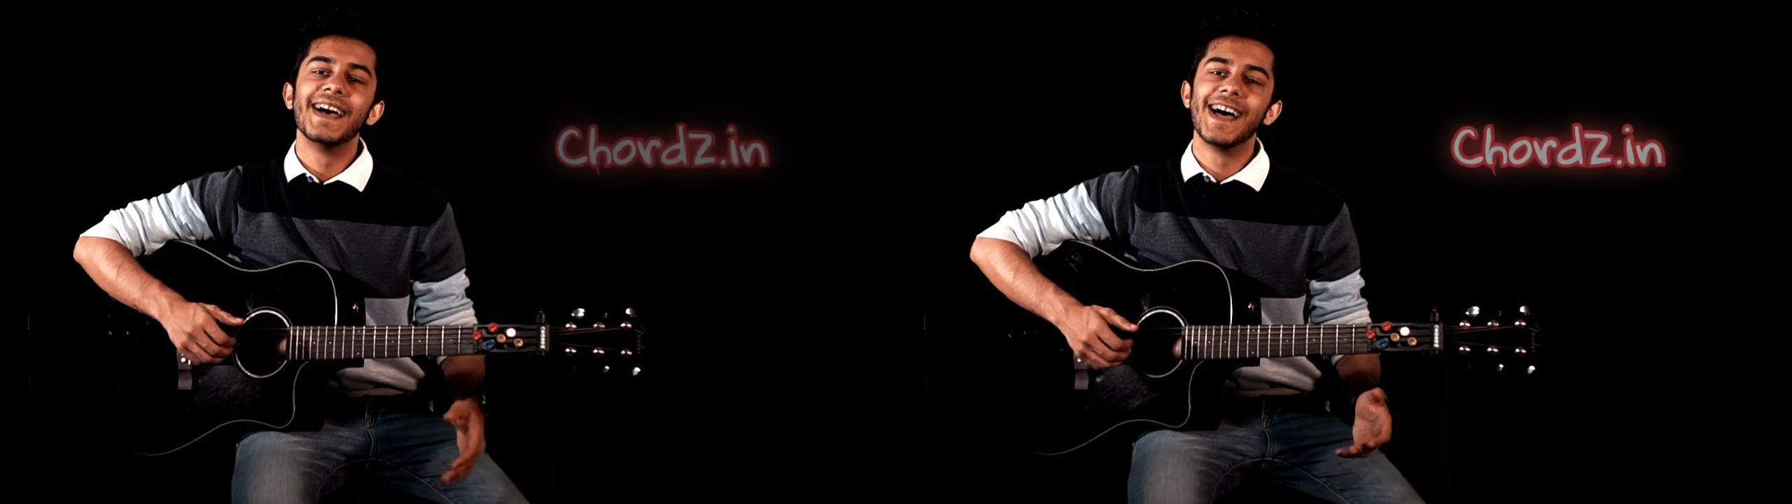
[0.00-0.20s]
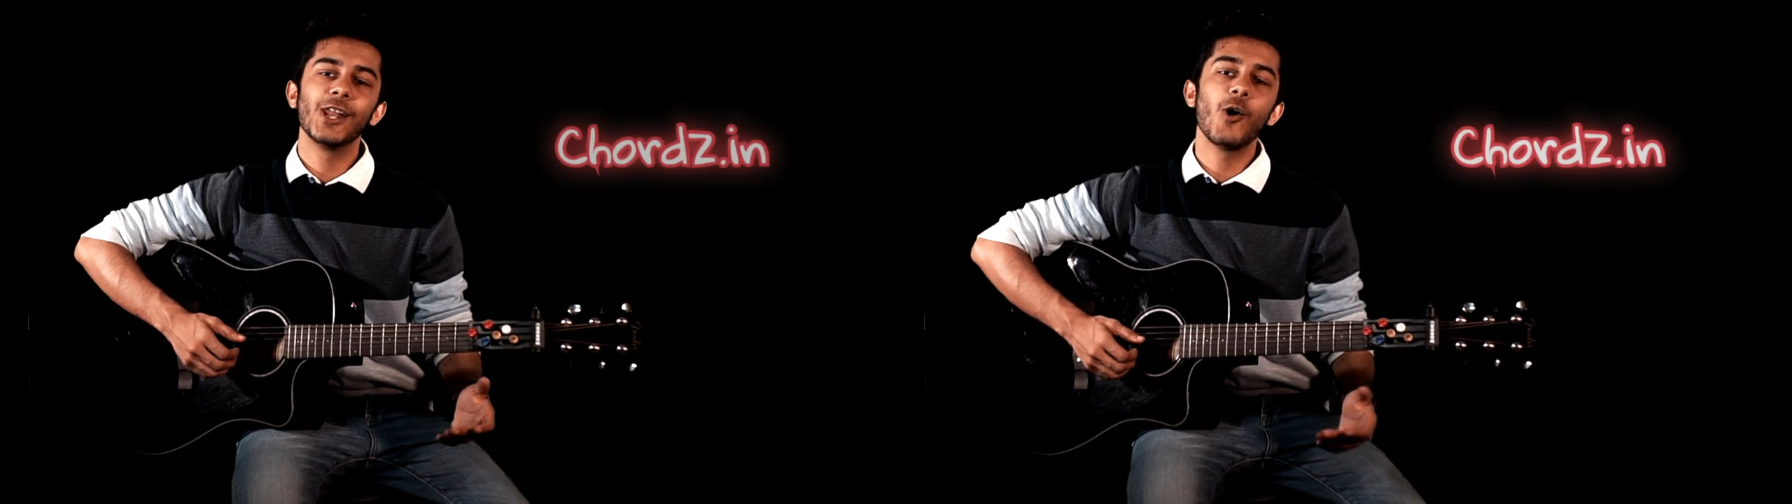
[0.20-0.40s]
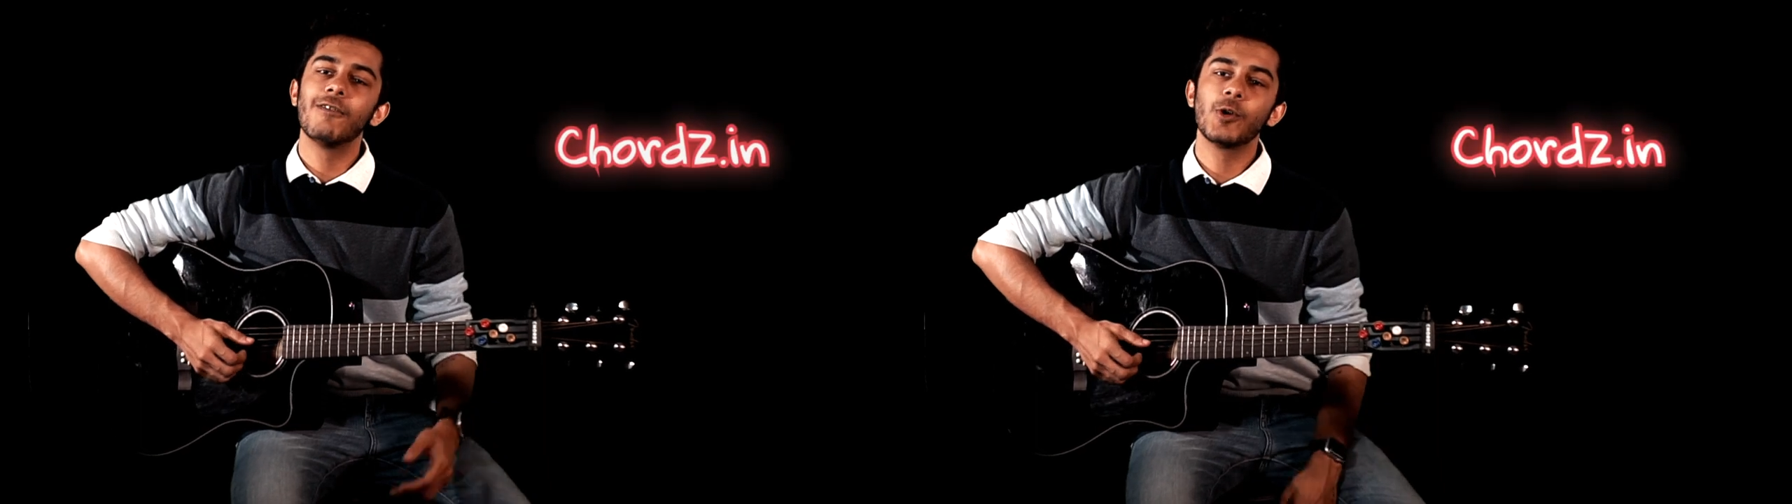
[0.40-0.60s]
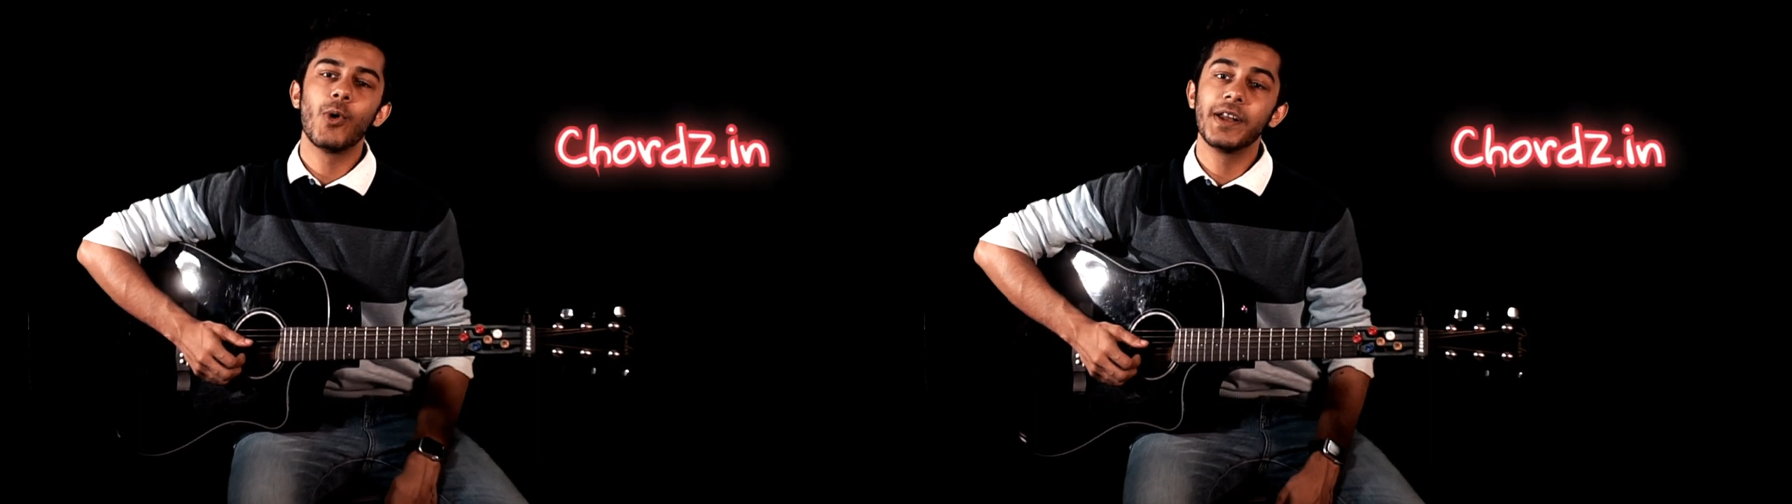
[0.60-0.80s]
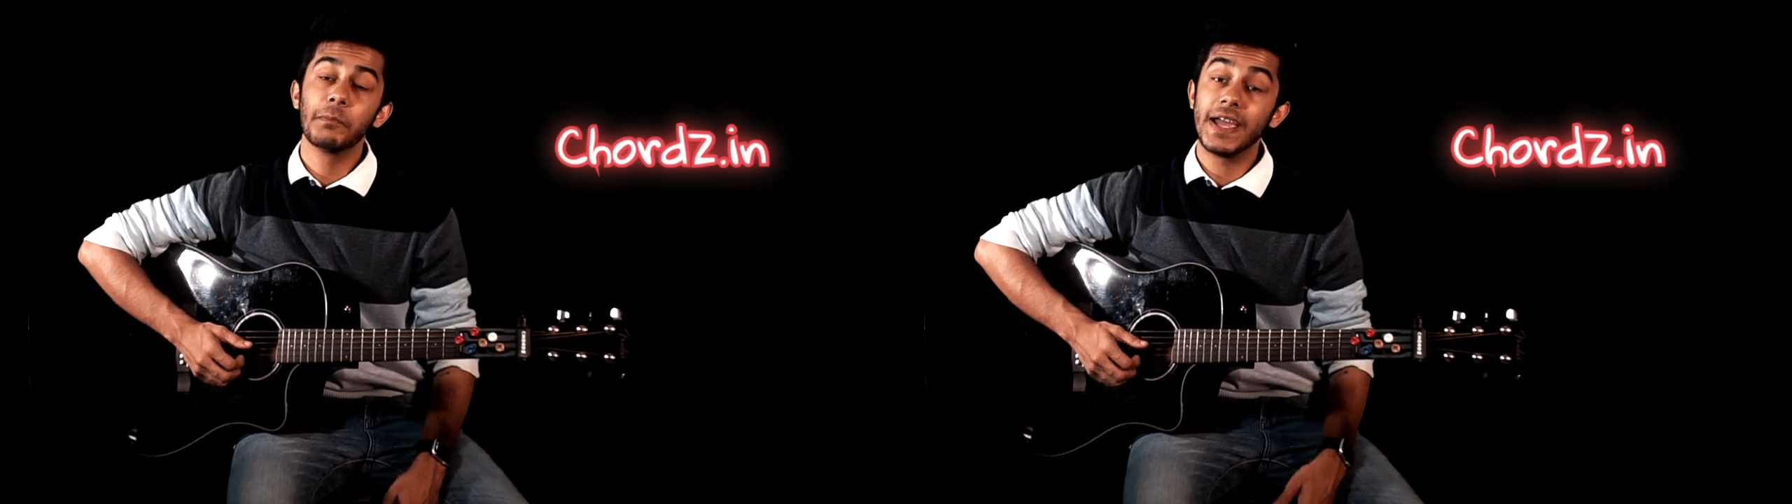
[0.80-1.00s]
Hello
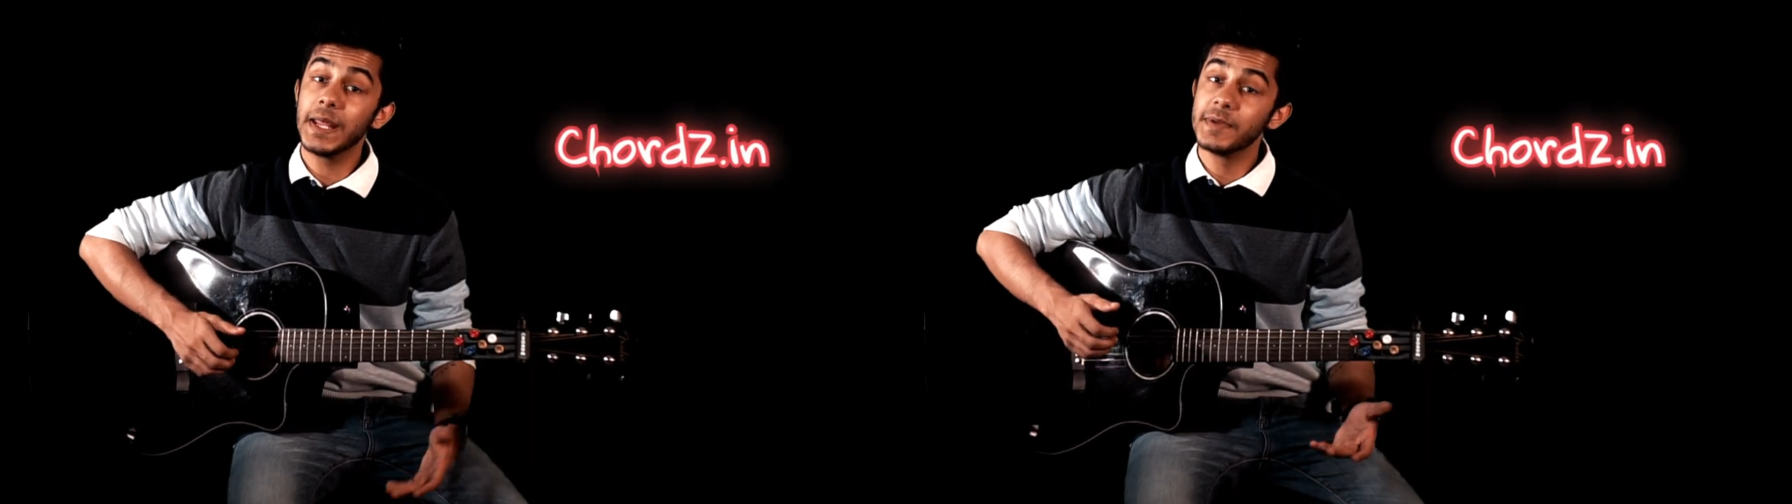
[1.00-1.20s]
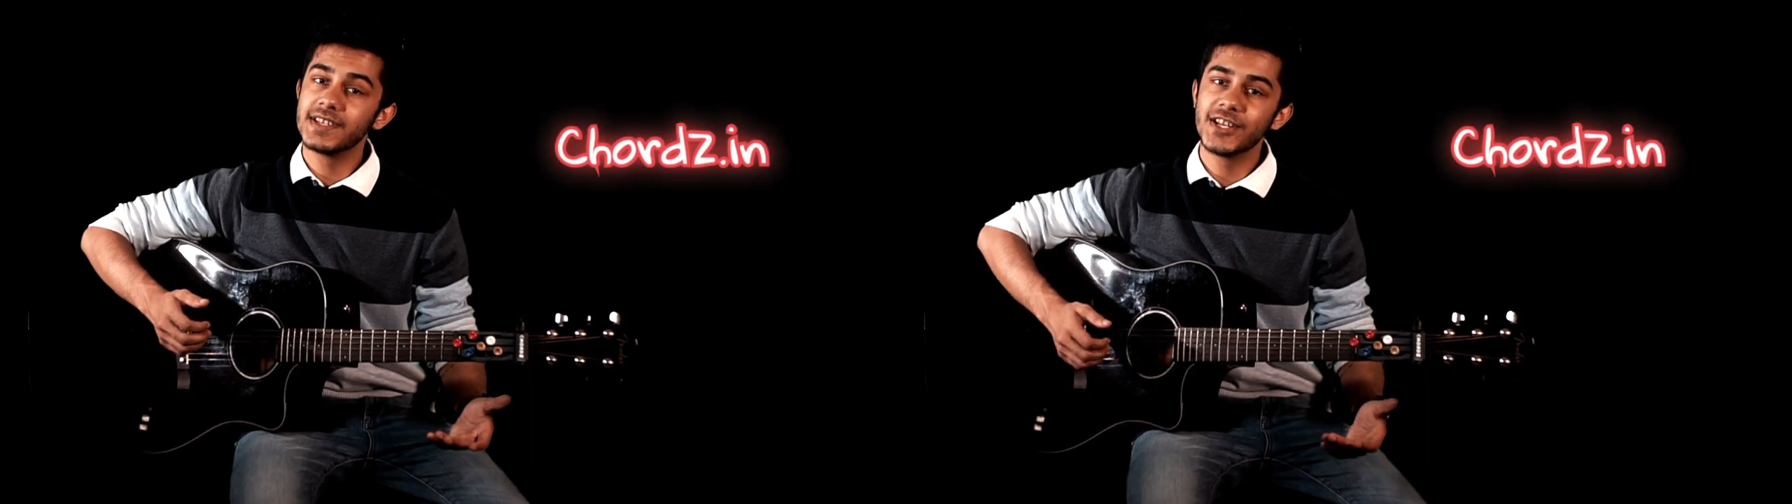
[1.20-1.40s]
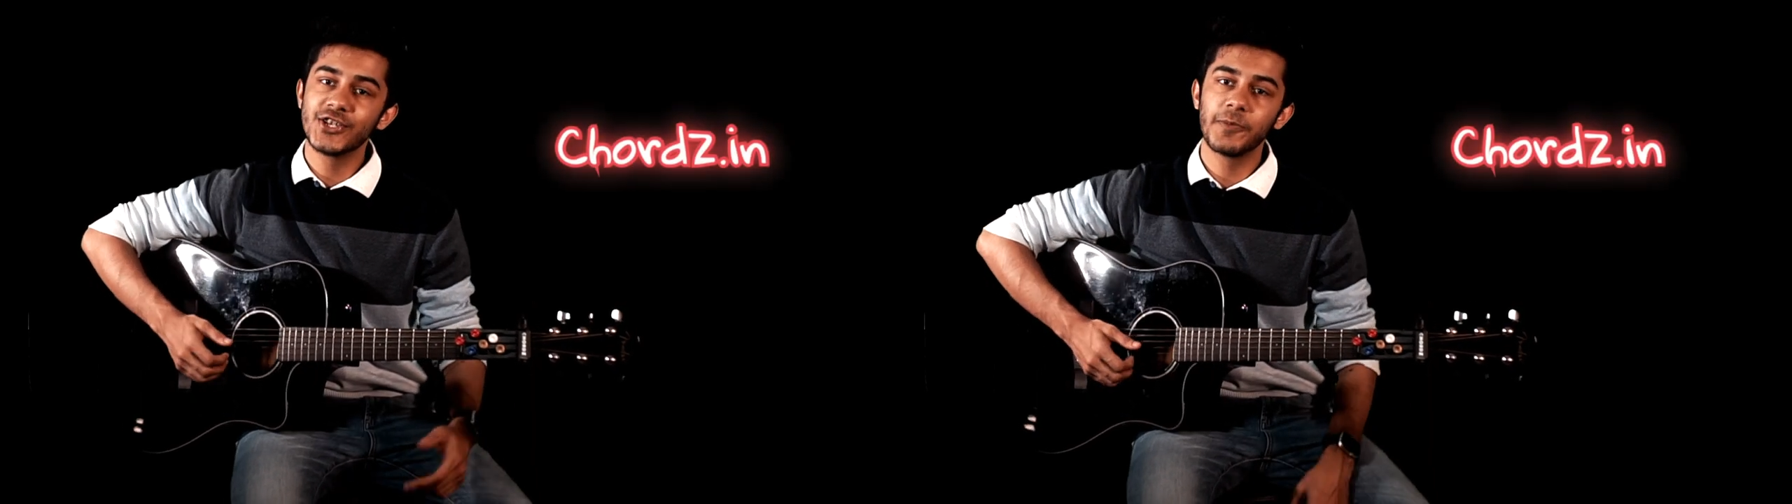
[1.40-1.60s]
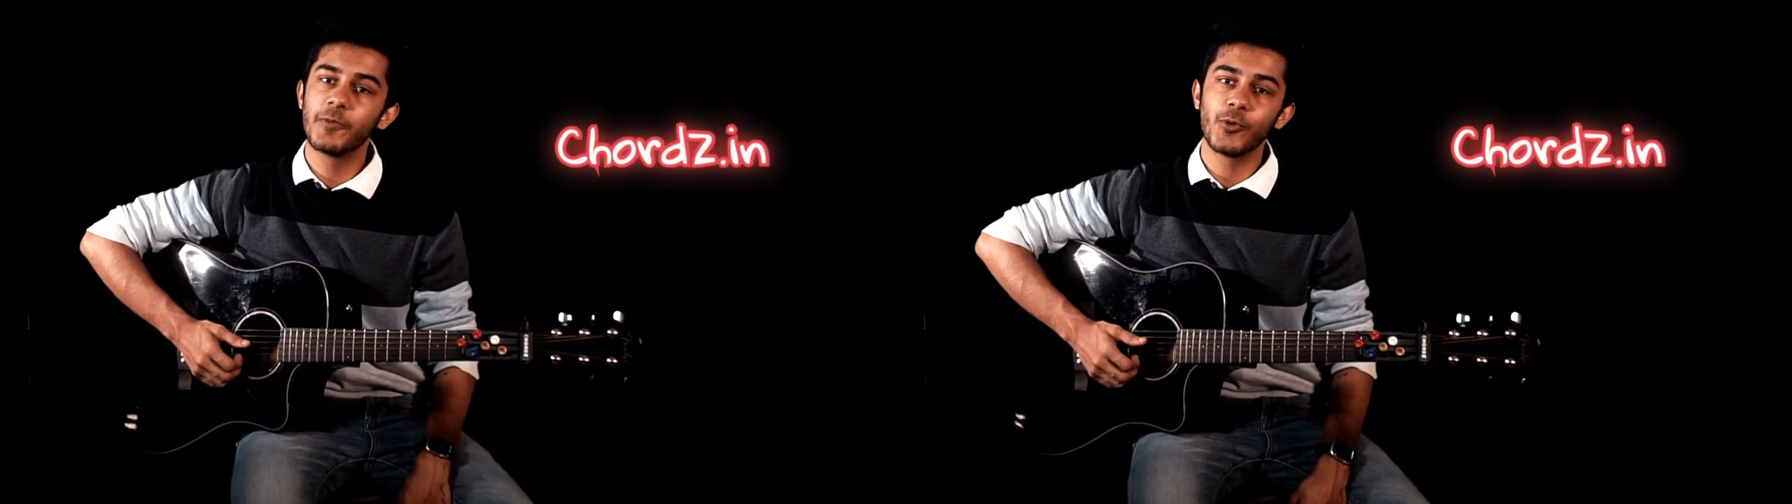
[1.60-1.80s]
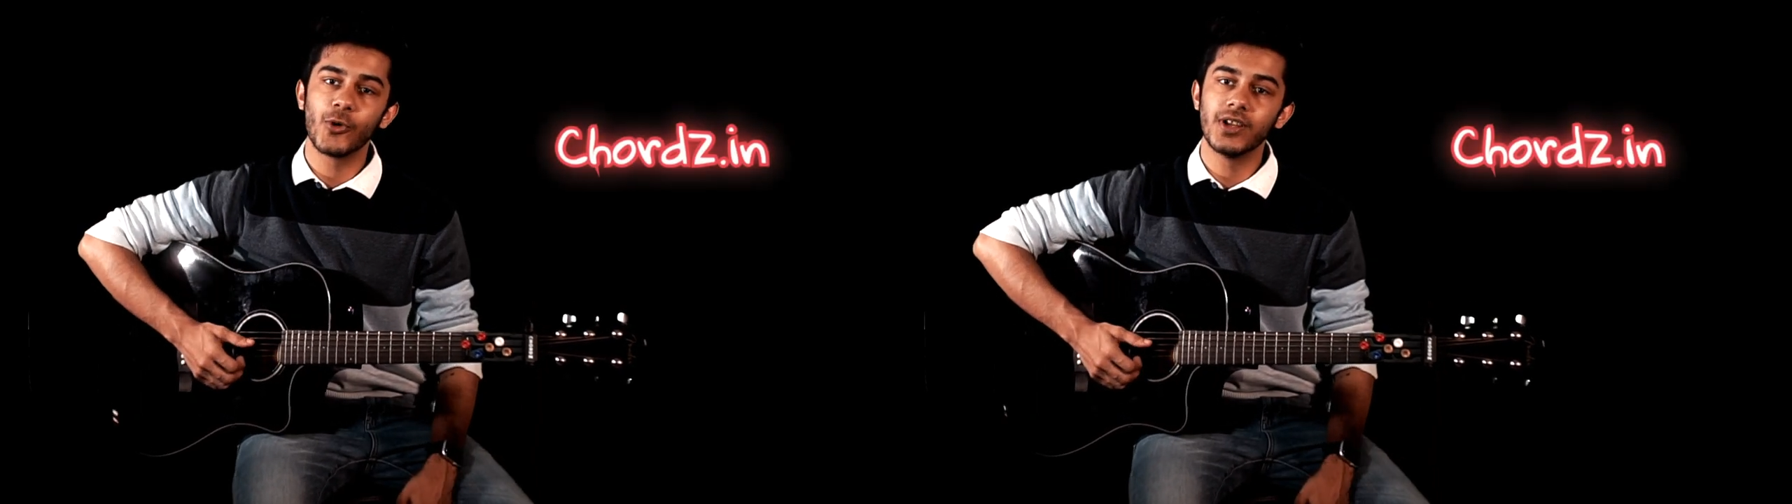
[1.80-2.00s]
everyone, my name is Rishabh
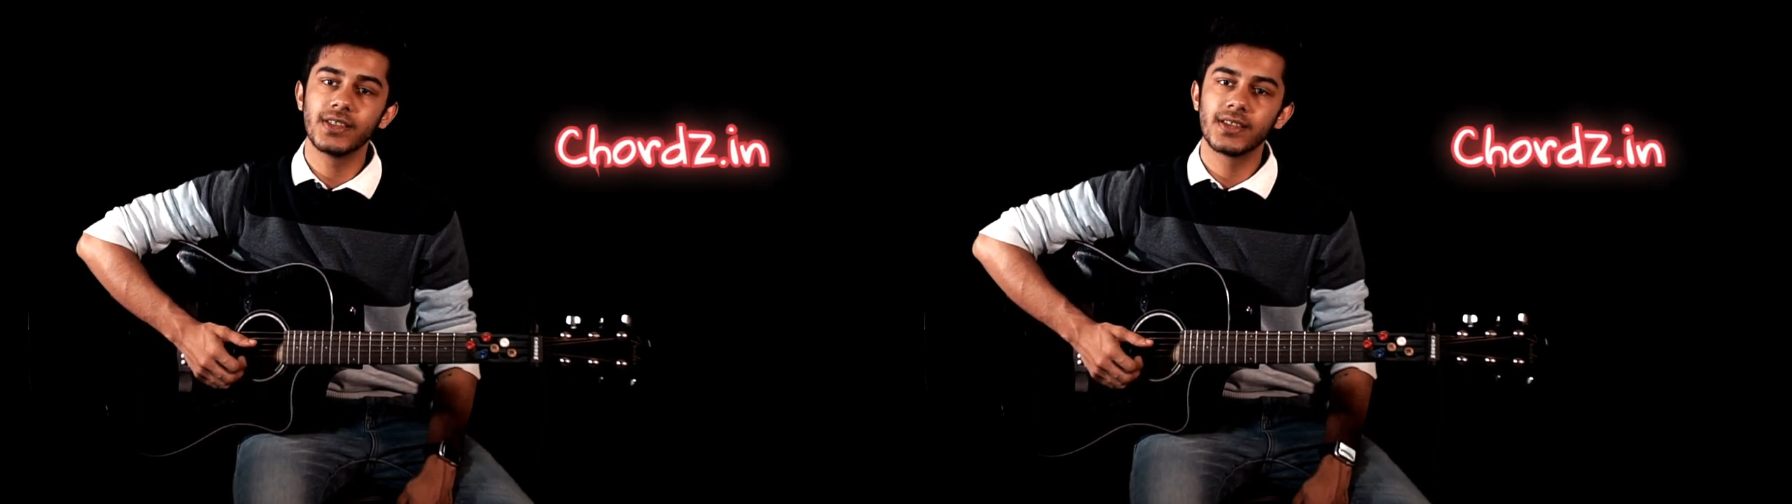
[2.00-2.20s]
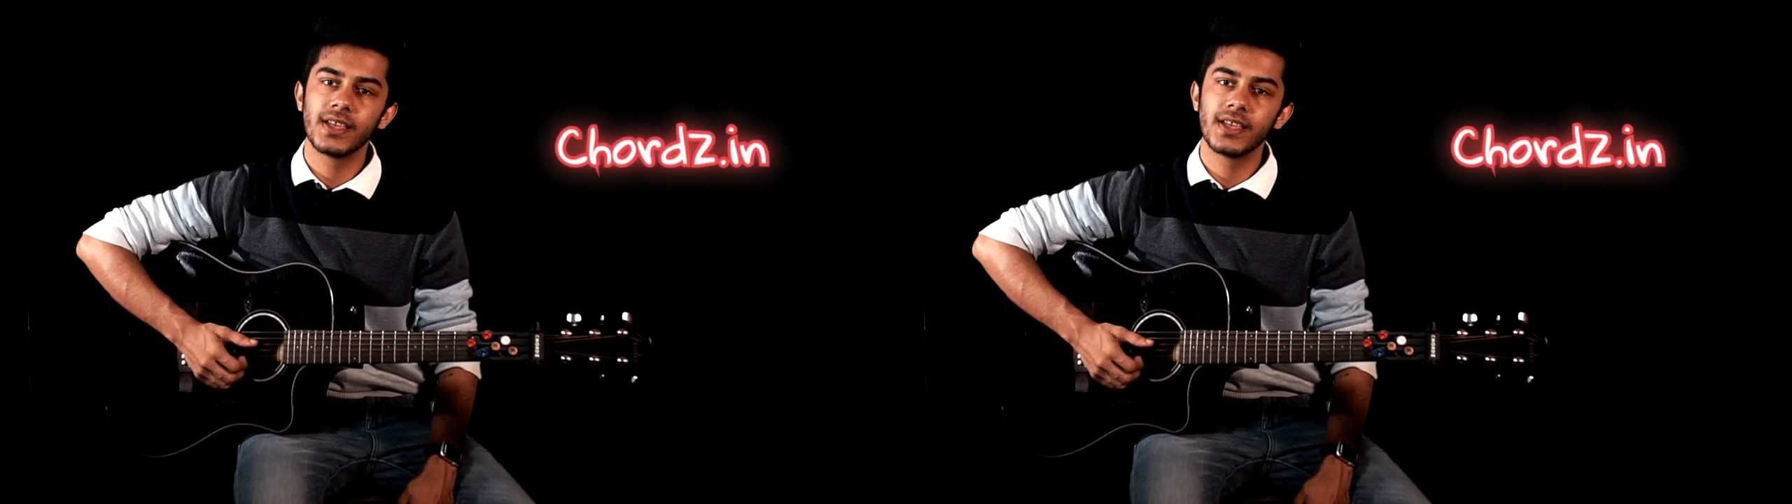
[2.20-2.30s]
Purohit,